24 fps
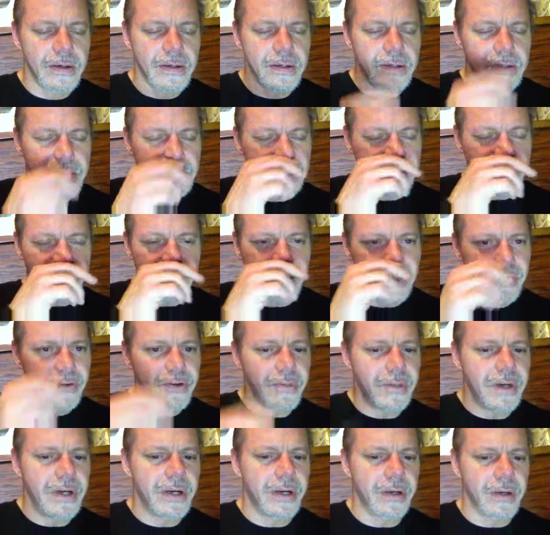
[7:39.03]
style of
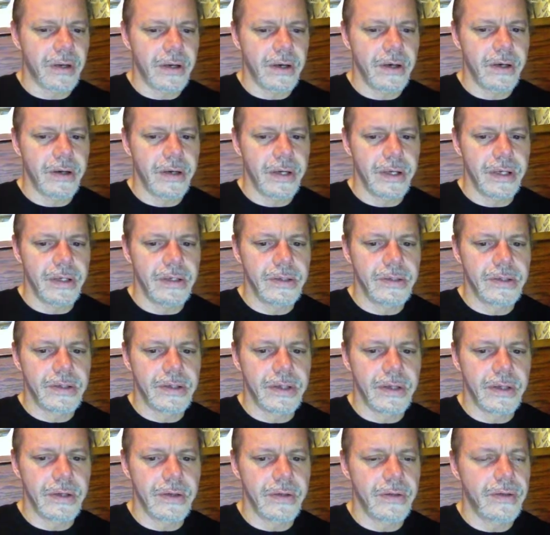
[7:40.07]
Commedia dell'arte is
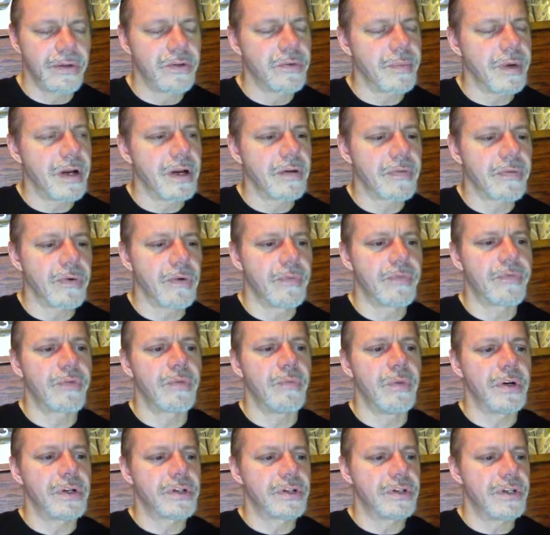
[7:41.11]
the dramatic form from
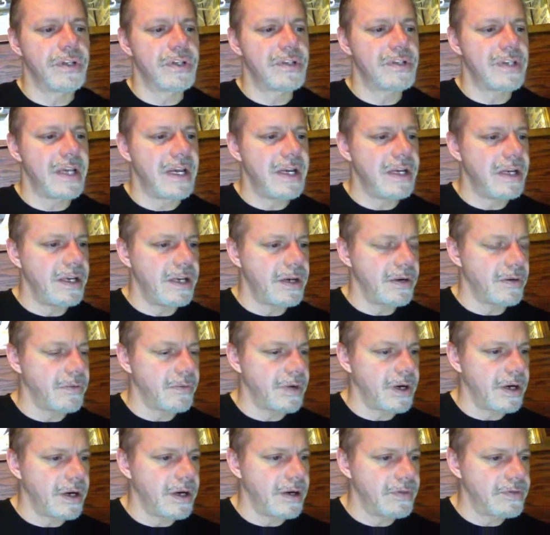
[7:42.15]
which the zany
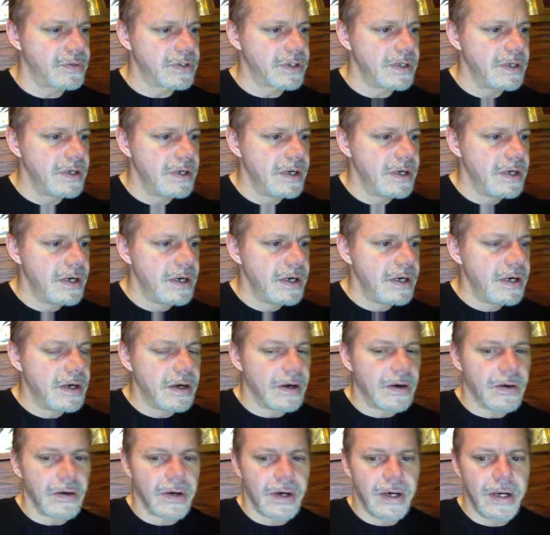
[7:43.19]
arrives.
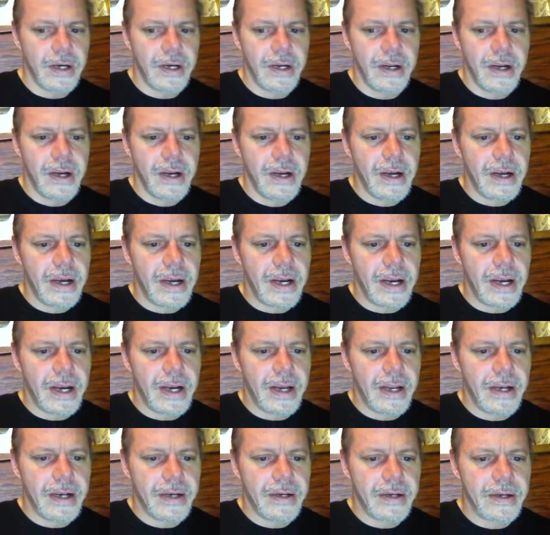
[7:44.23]
All right,
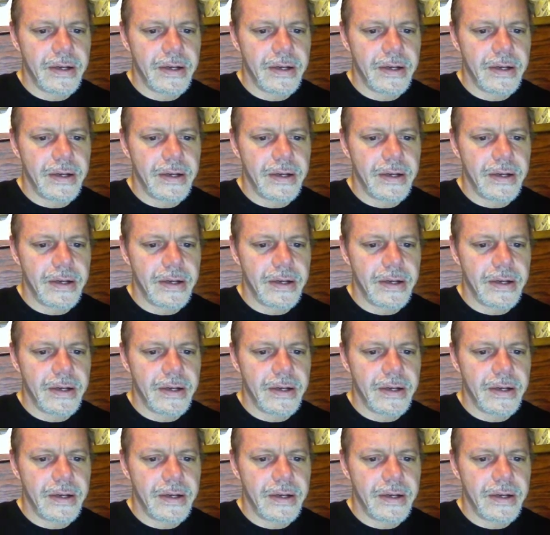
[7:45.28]
and